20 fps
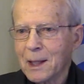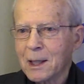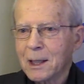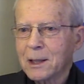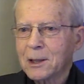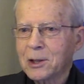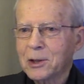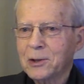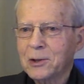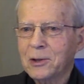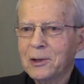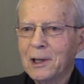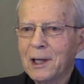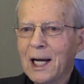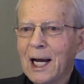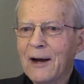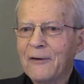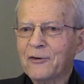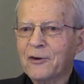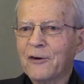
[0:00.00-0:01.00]
to
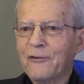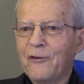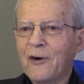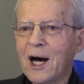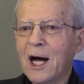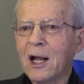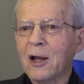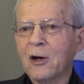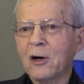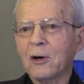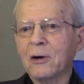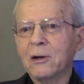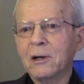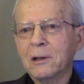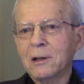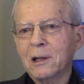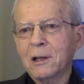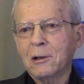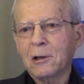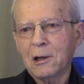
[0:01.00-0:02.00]
have to follow
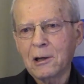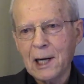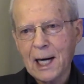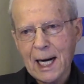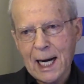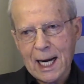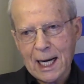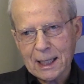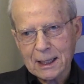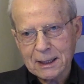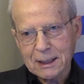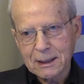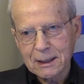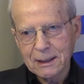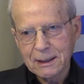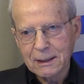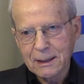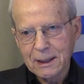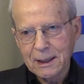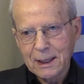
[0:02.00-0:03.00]
her act,
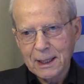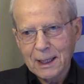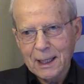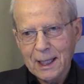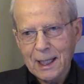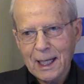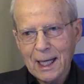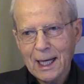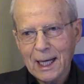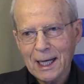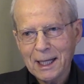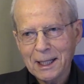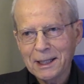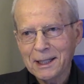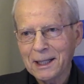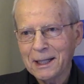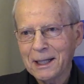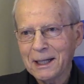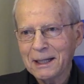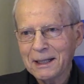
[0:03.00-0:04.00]
and
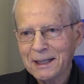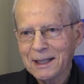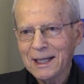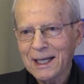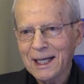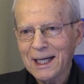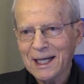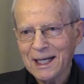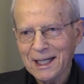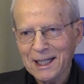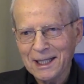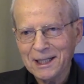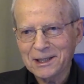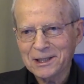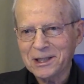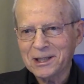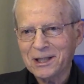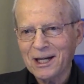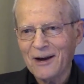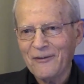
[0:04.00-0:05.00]
it is
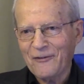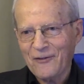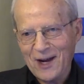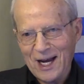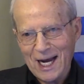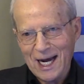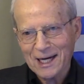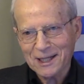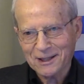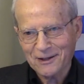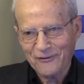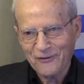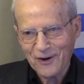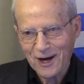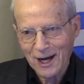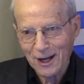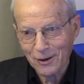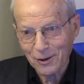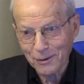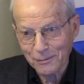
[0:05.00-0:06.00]
a tough act to
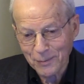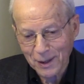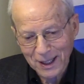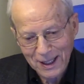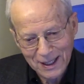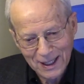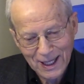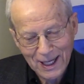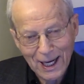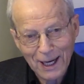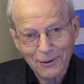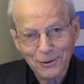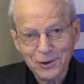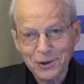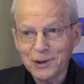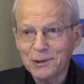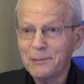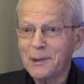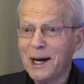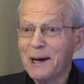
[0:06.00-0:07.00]
follow, but I will
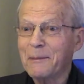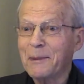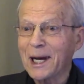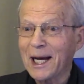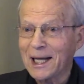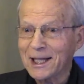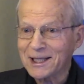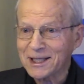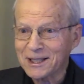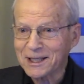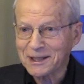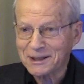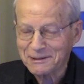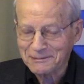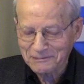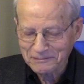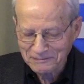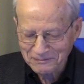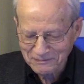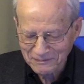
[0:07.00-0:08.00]
do my best.
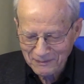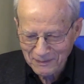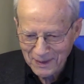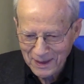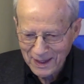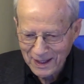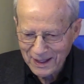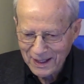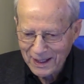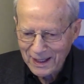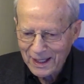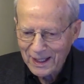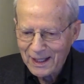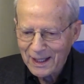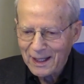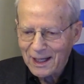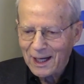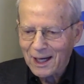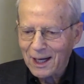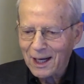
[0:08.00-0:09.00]

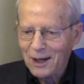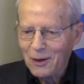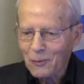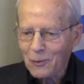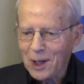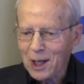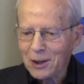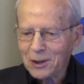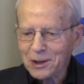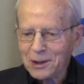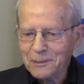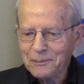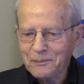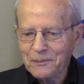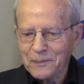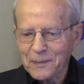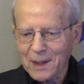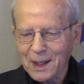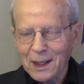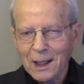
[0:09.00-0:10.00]

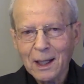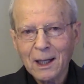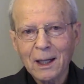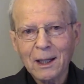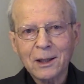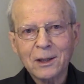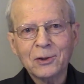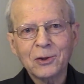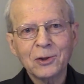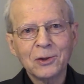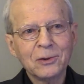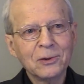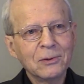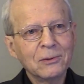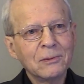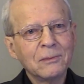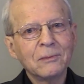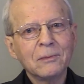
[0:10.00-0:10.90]
Welcome to